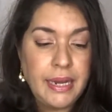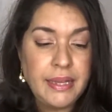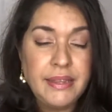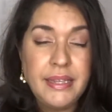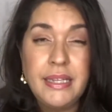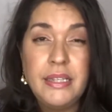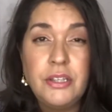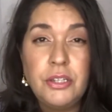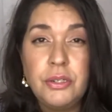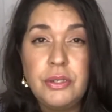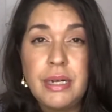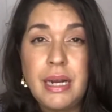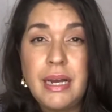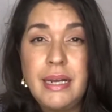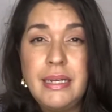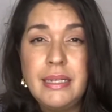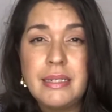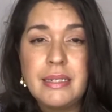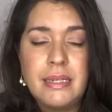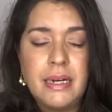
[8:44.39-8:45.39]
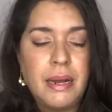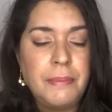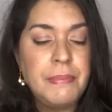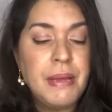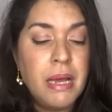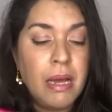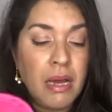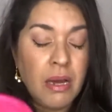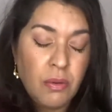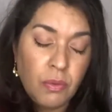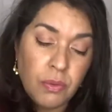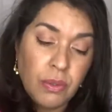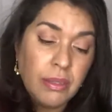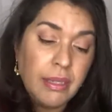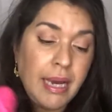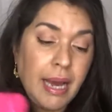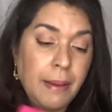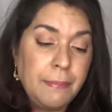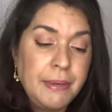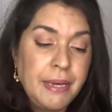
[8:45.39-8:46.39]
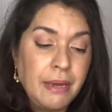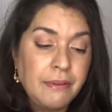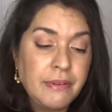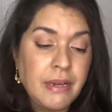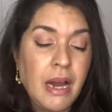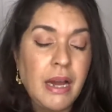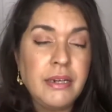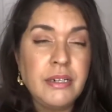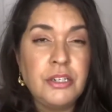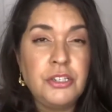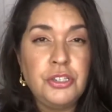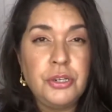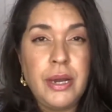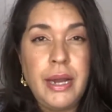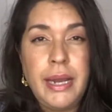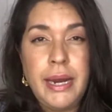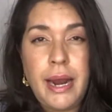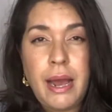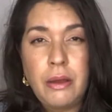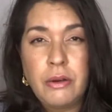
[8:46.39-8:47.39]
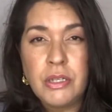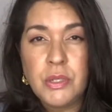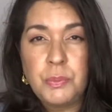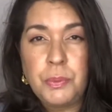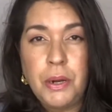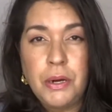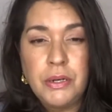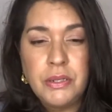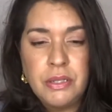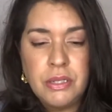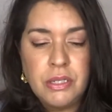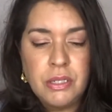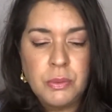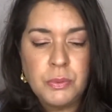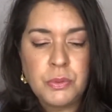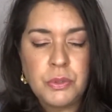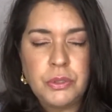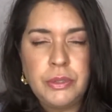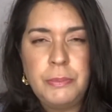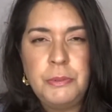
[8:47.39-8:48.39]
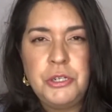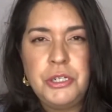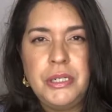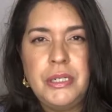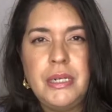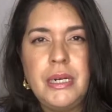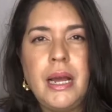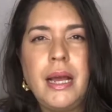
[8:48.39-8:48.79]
I think they're nice, and I'm really happy I've gotten to try it out as part of the subscription.